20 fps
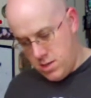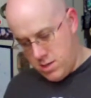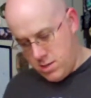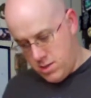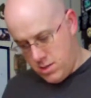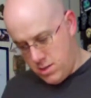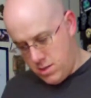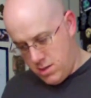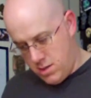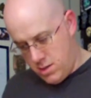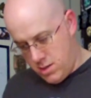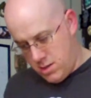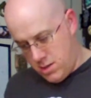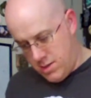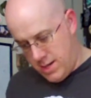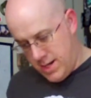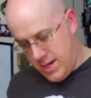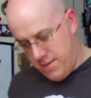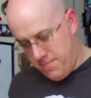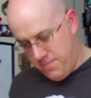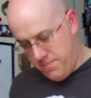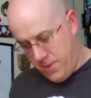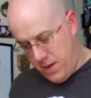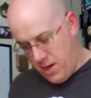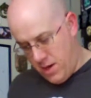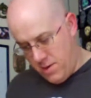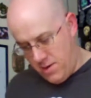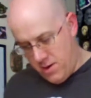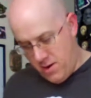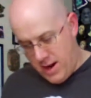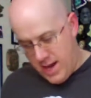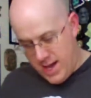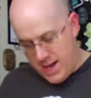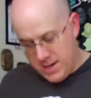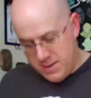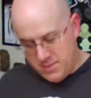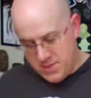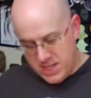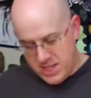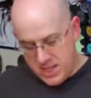Alrighty, other
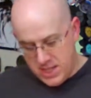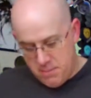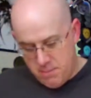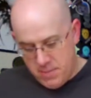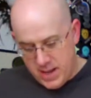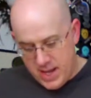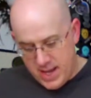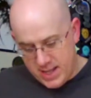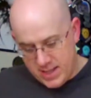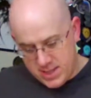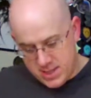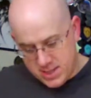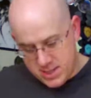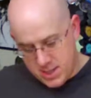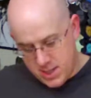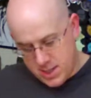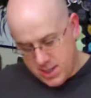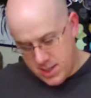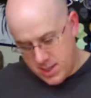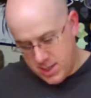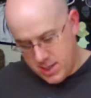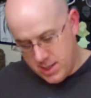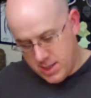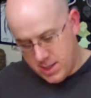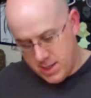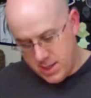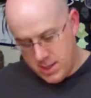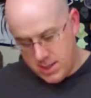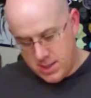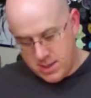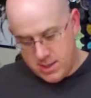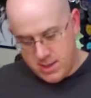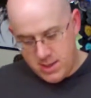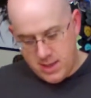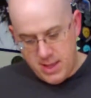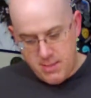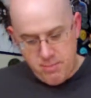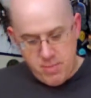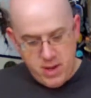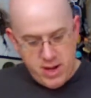items in the box. The
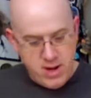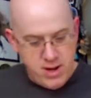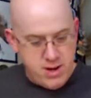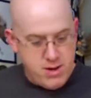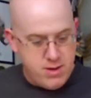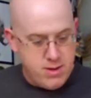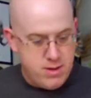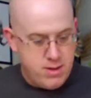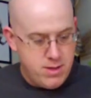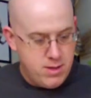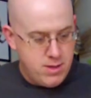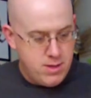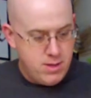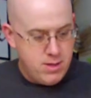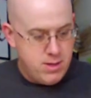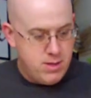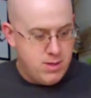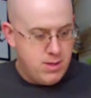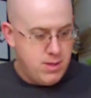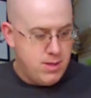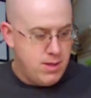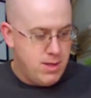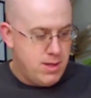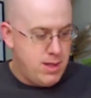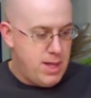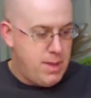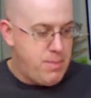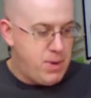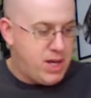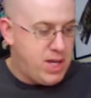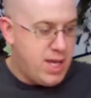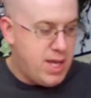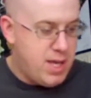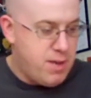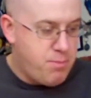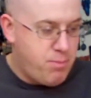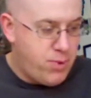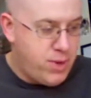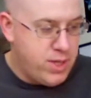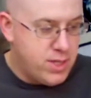leper, leprechaun
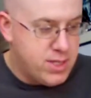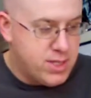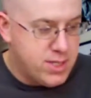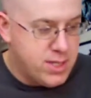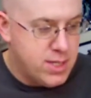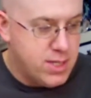print.